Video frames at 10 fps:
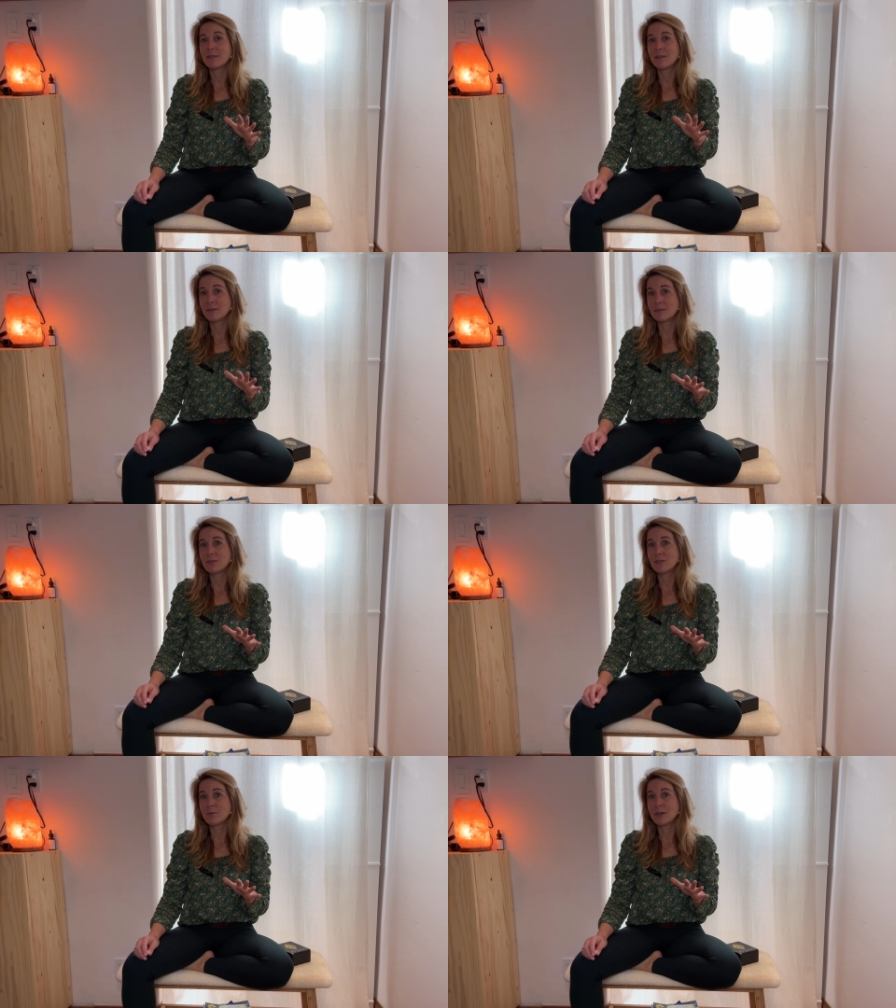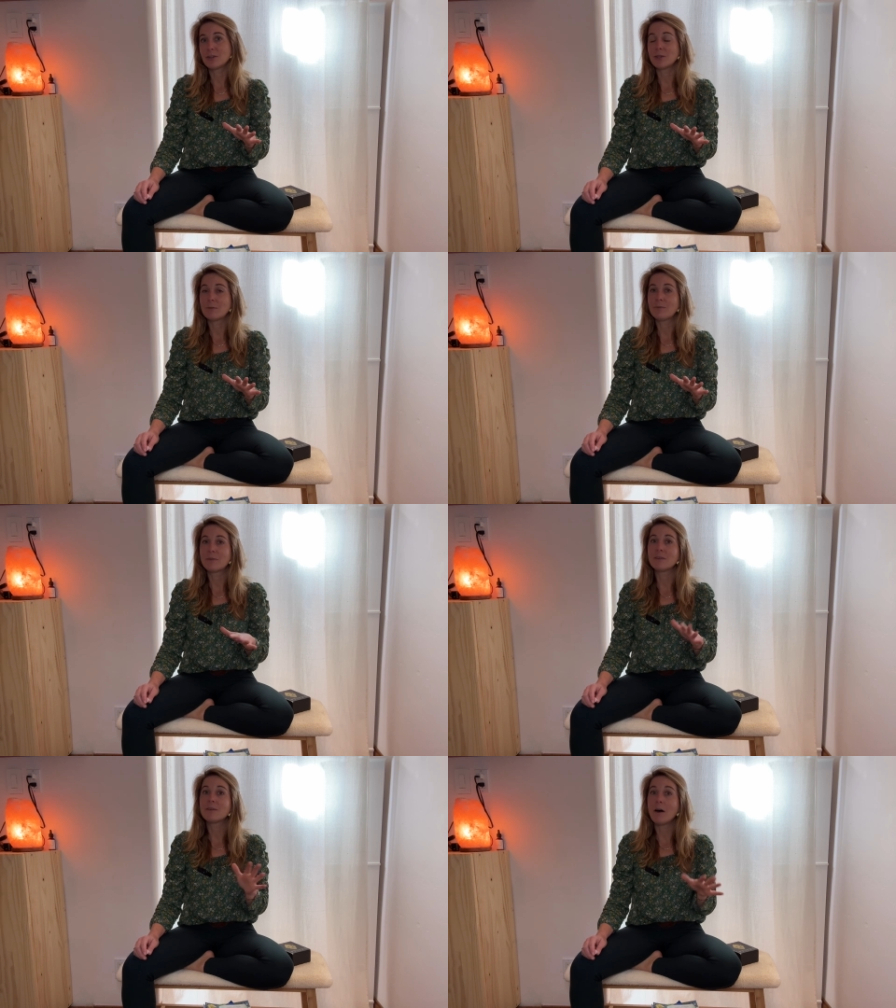this situation,
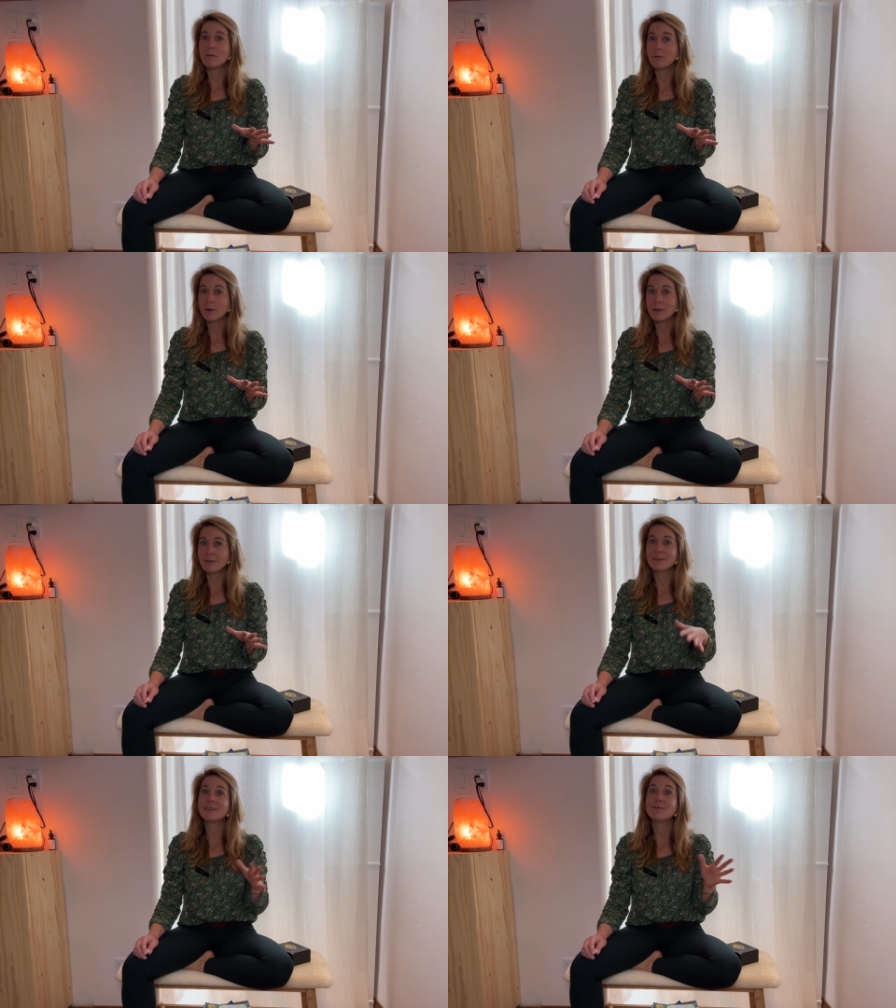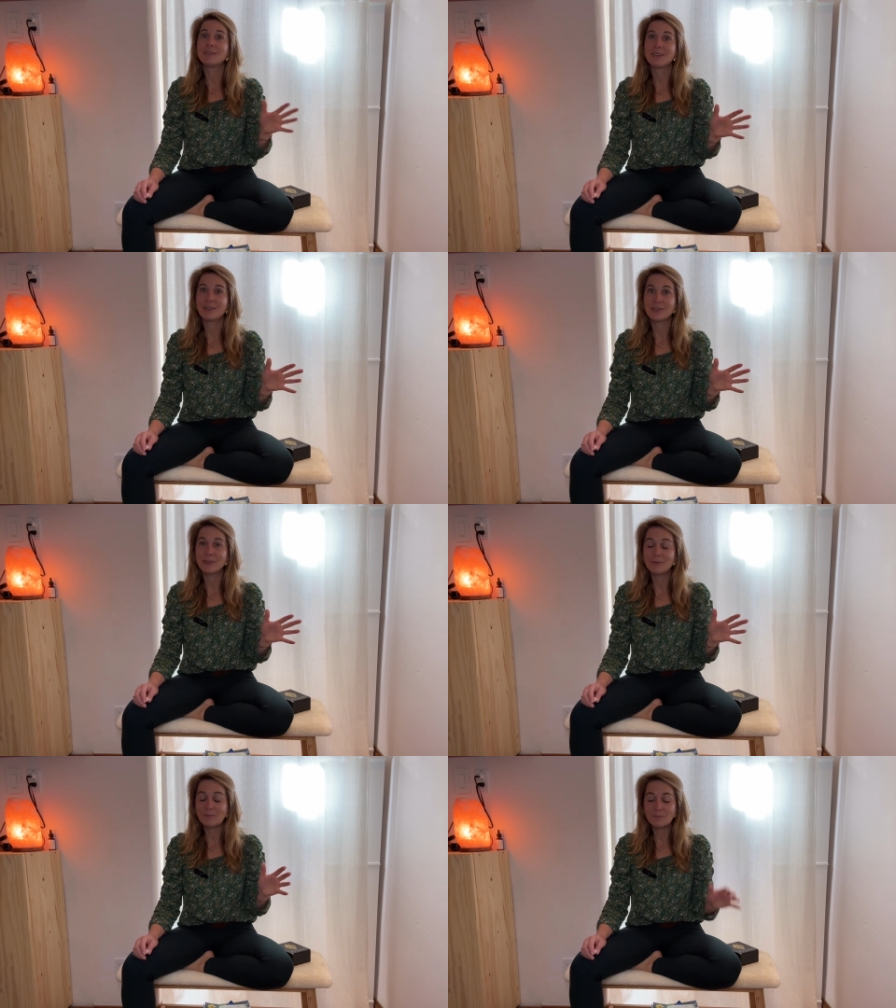this offering, this invitation?